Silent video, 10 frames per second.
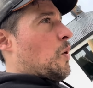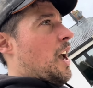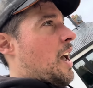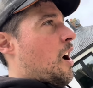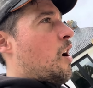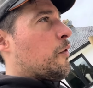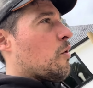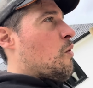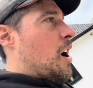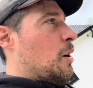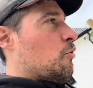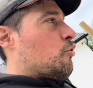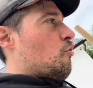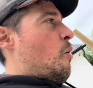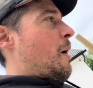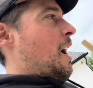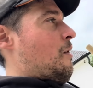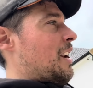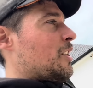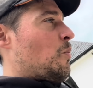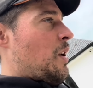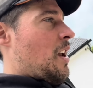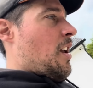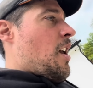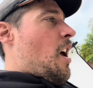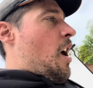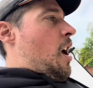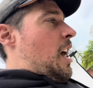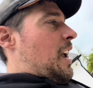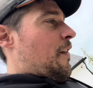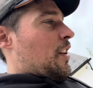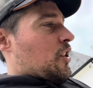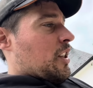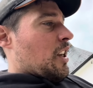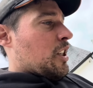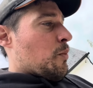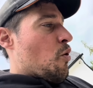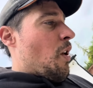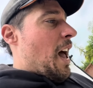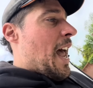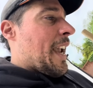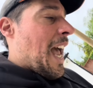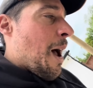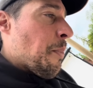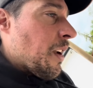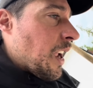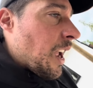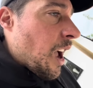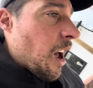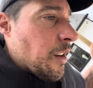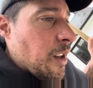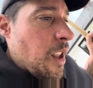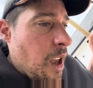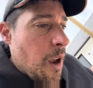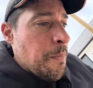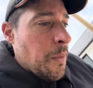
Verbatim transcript: where after a while it will drop out a little bit. There's just a small air gap under the